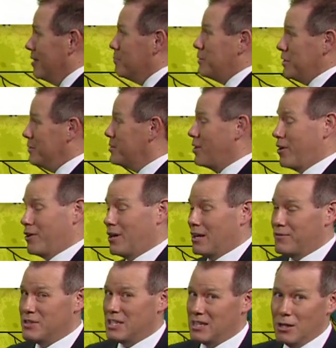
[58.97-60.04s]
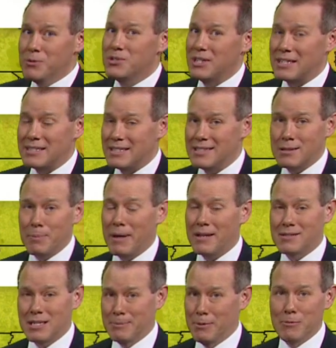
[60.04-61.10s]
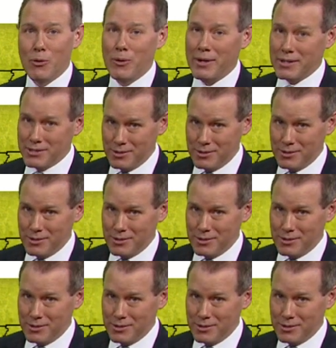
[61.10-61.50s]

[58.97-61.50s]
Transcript: but you started off in the low 60s the past couple mornings,